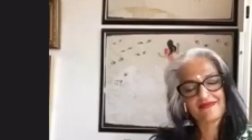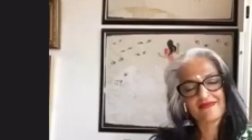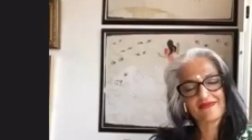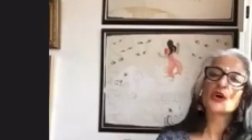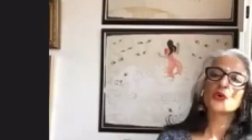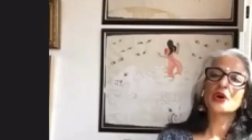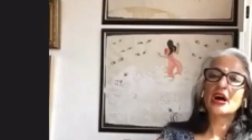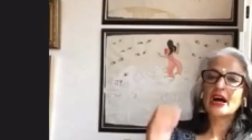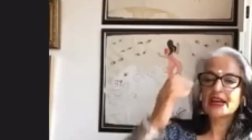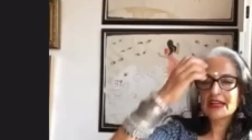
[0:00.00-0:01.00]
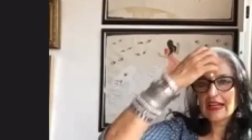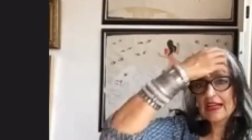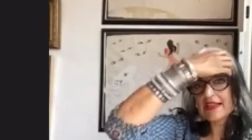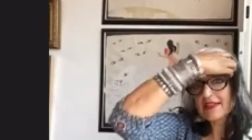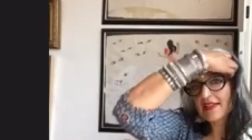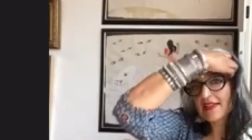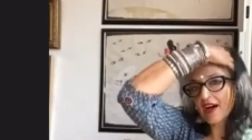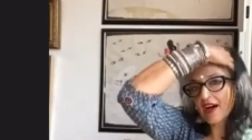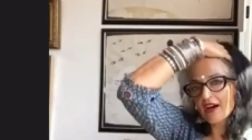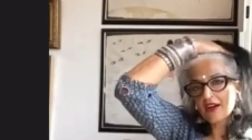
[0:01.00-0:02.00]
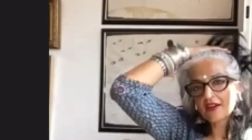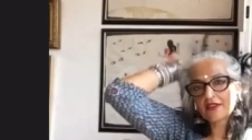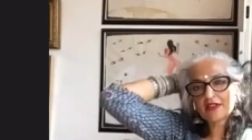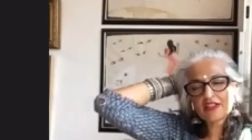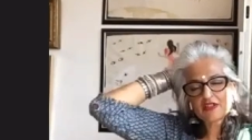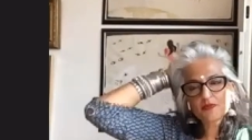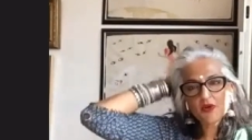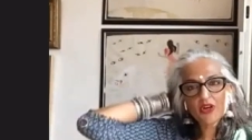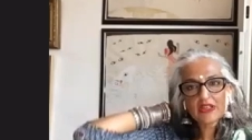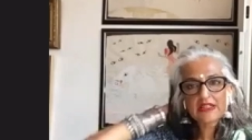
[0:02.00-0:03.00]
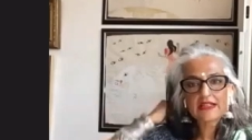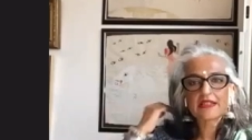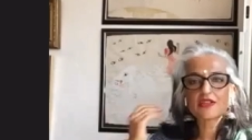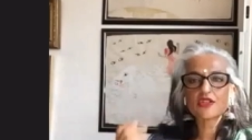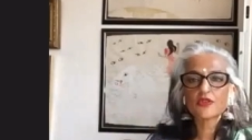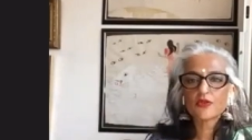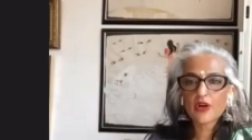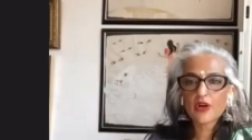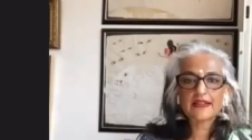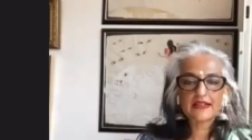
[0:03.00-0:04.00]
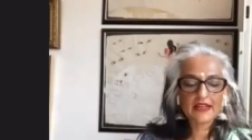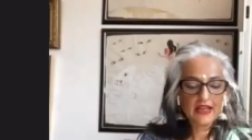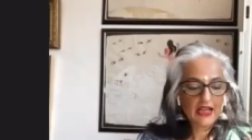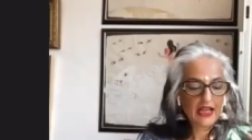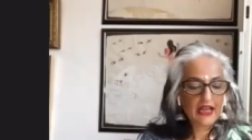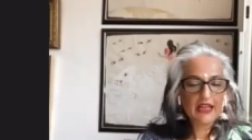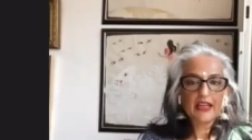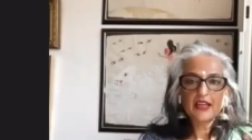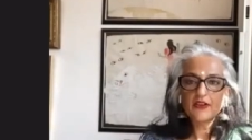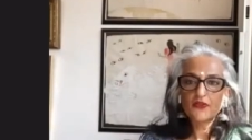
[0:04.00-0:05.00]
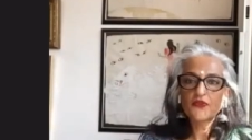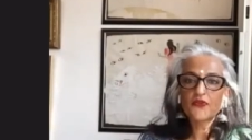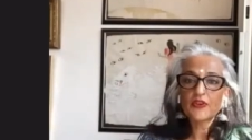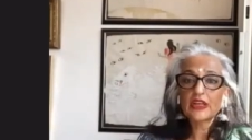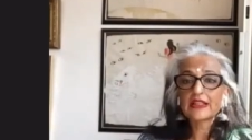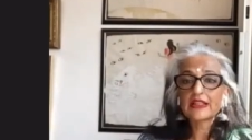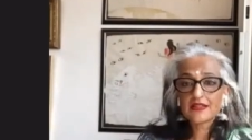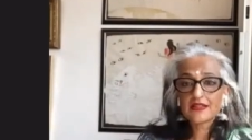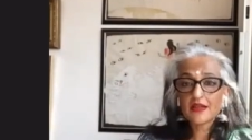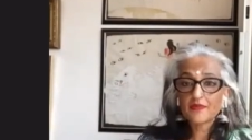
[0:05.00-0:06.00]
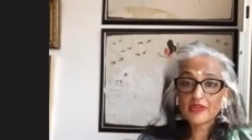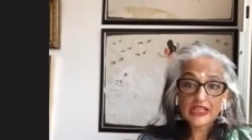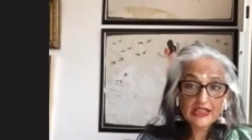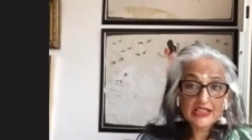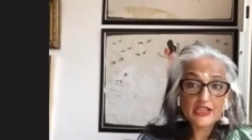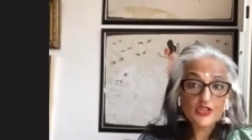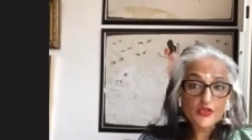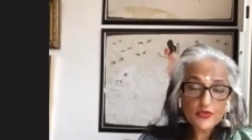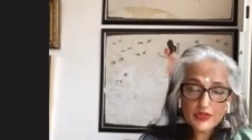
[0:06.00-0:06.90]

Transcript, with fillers: So I guess our response to other question is that if it's something that you really want to try,